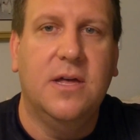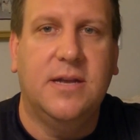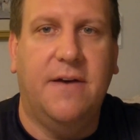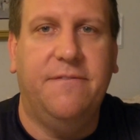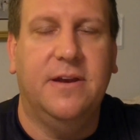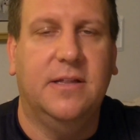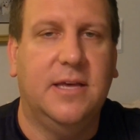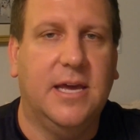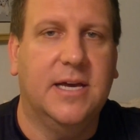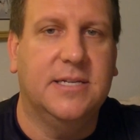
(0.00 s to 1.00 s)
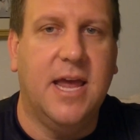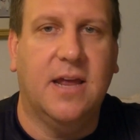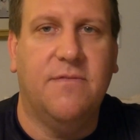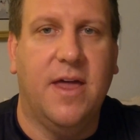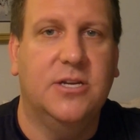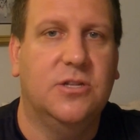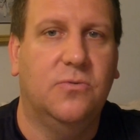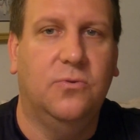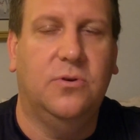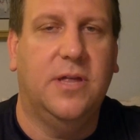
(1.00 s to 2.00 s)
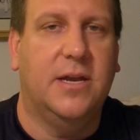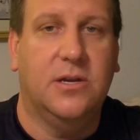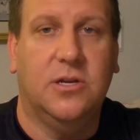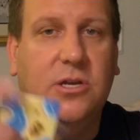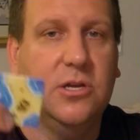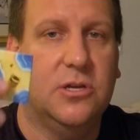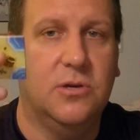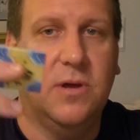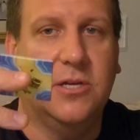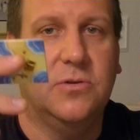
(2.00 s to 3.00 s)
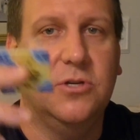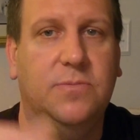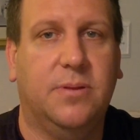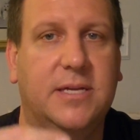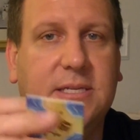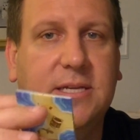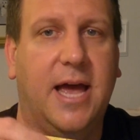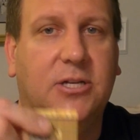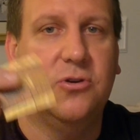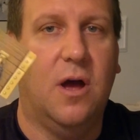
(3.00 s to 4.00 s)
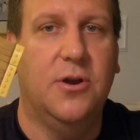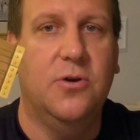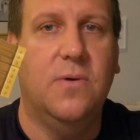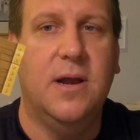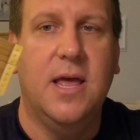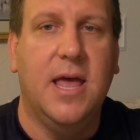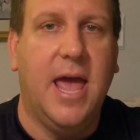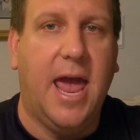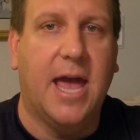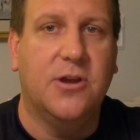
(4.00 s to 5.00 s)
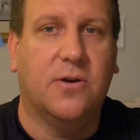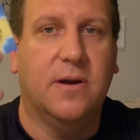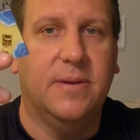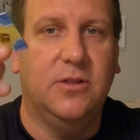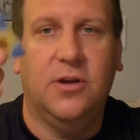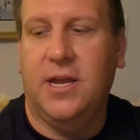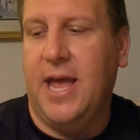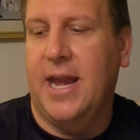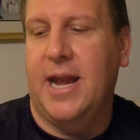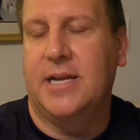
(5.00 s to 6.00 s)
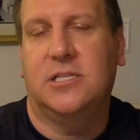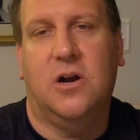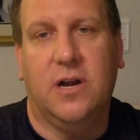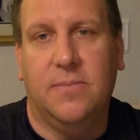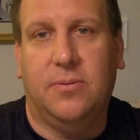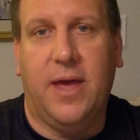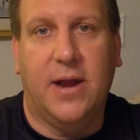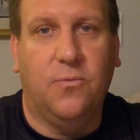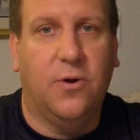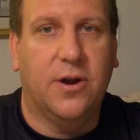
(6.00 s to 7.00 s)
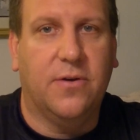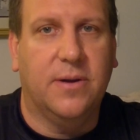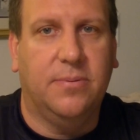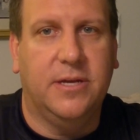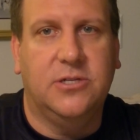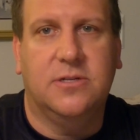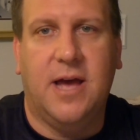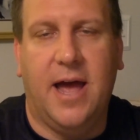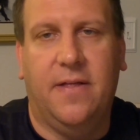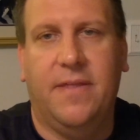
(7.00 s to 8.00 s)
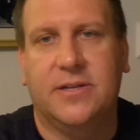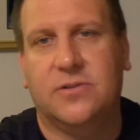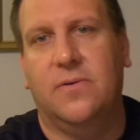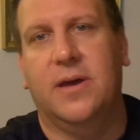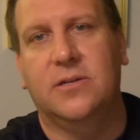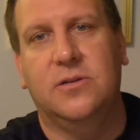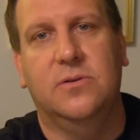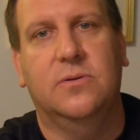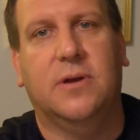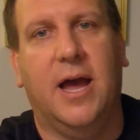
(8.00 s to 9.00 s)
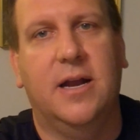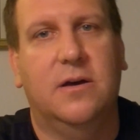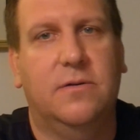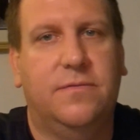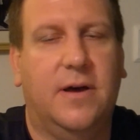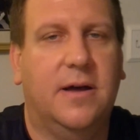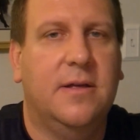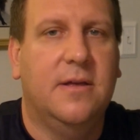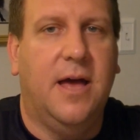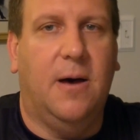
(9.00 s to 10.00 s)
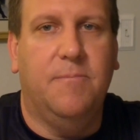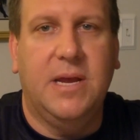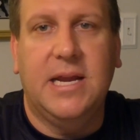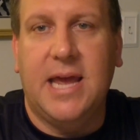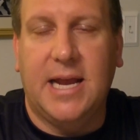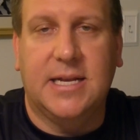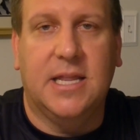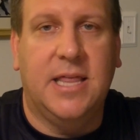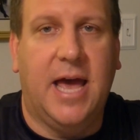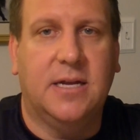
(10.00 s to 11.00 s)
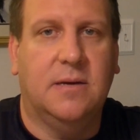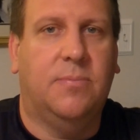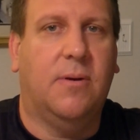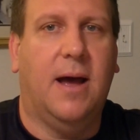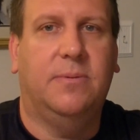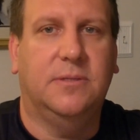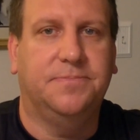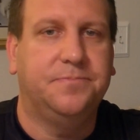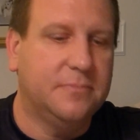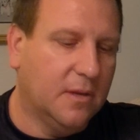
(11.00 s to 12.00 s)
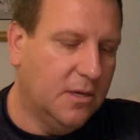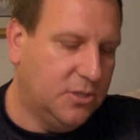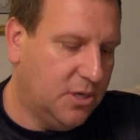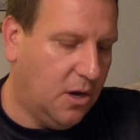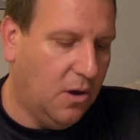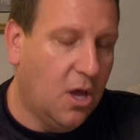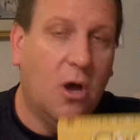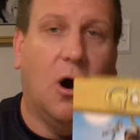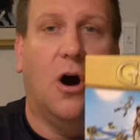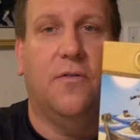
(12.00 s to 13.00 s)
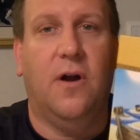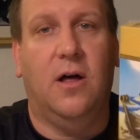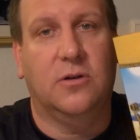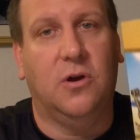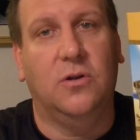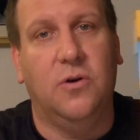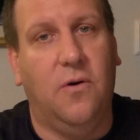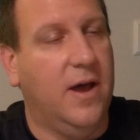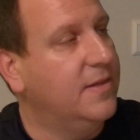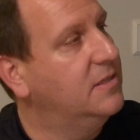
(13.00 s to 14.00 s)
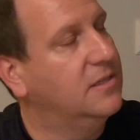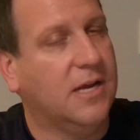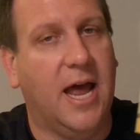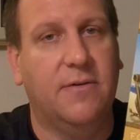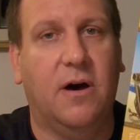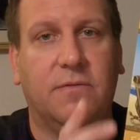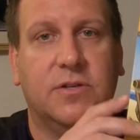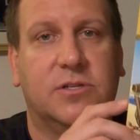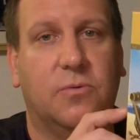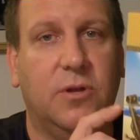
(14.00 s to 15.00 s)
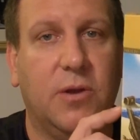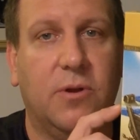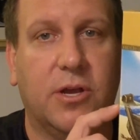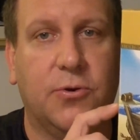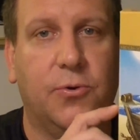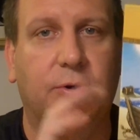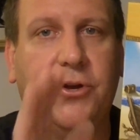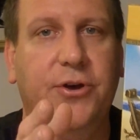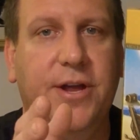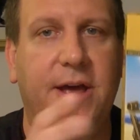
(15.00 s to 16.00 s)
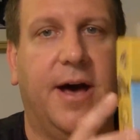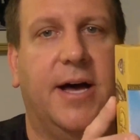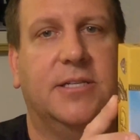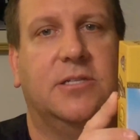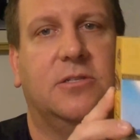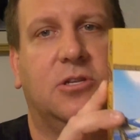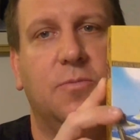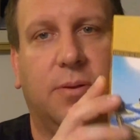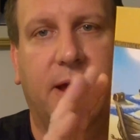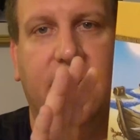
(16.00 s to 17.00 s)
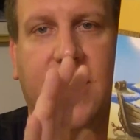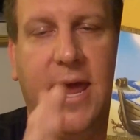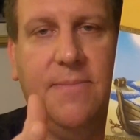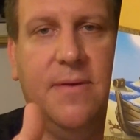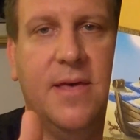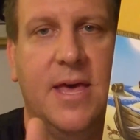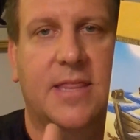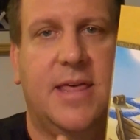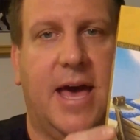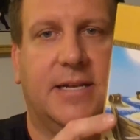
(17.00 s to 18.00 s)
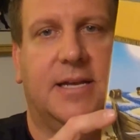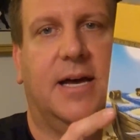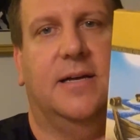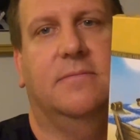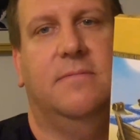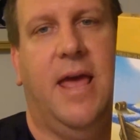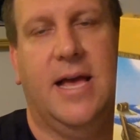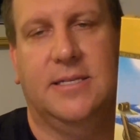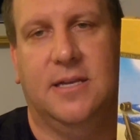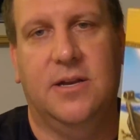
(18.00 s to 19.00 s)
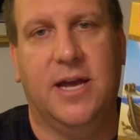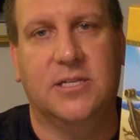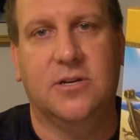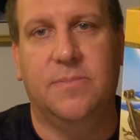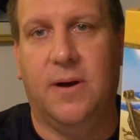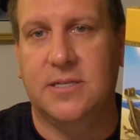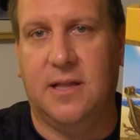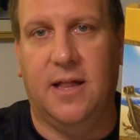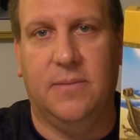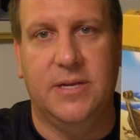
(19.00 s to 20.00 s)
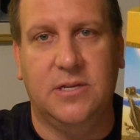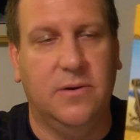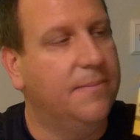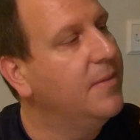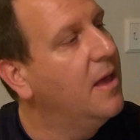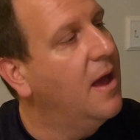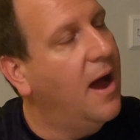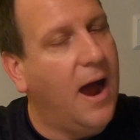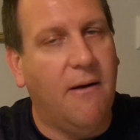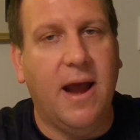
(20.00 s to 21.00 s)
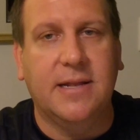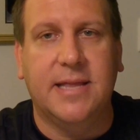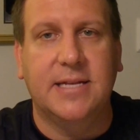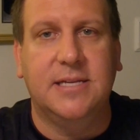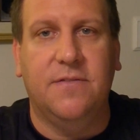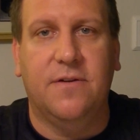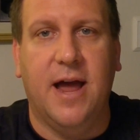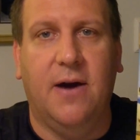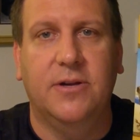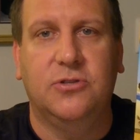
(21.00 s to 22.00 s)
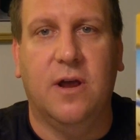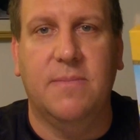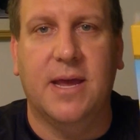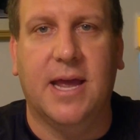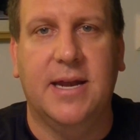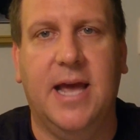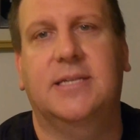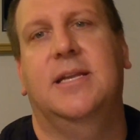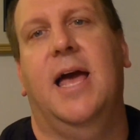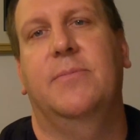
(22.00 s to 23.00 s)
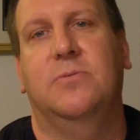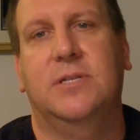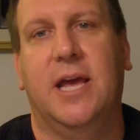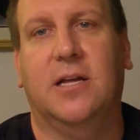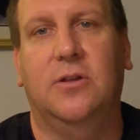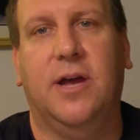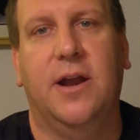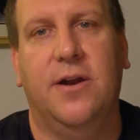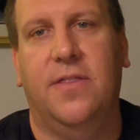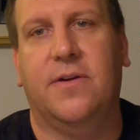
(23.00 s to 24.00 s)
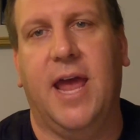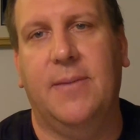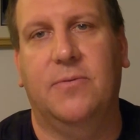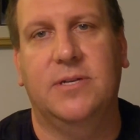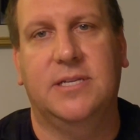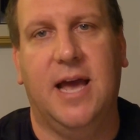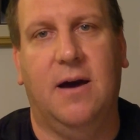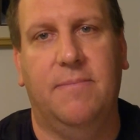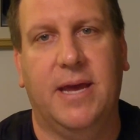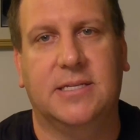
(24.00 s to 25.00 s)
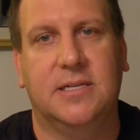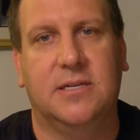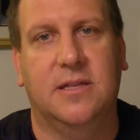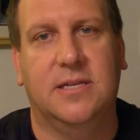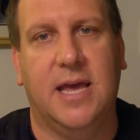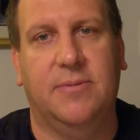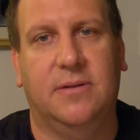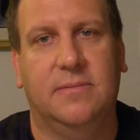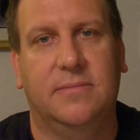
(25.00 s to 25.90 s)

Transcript: definitely take advantage of the rule that as soon as you place a tile, draw a new one, and you're going to be looking at it and starting to plan where you're going to place your tile, and that's going to kind of help mediate that problem. So overall, Gold Ahoy, this is a really, really cool, good 2-player game that has a nice, good puzzle element to it. All right, that's it for now, and join me again next time as we take a look at another game and we see how it makes it to the table.